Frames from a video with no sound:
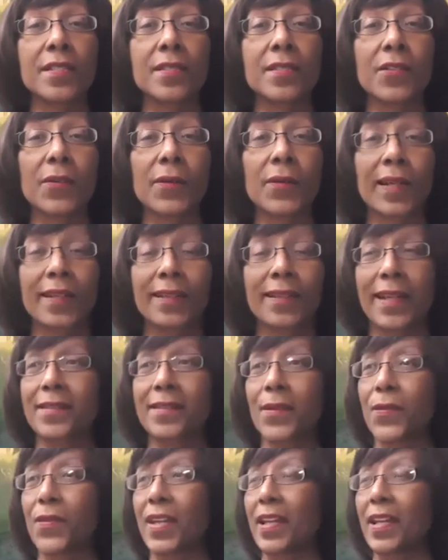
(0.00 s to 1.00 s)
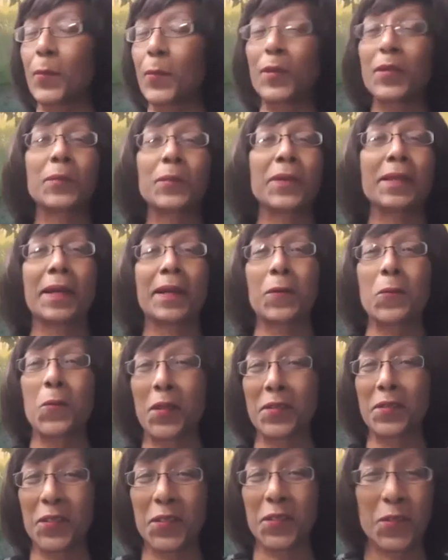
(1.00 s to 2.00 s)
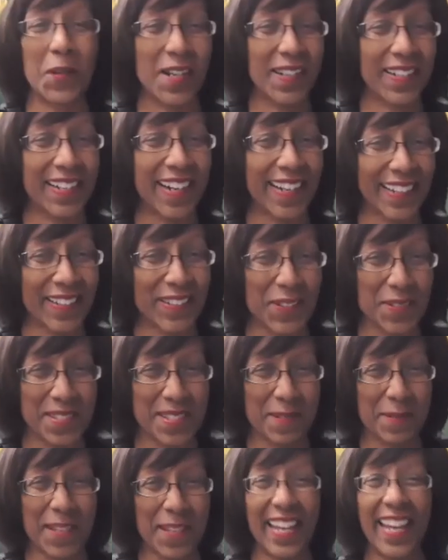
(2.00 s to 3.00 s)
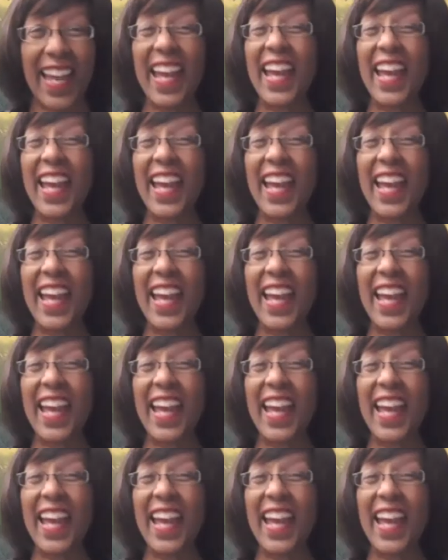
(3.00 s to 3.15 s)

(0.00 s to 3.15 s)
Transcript: So I'd like to think I'm a little bit like Walter Cronkite used to be.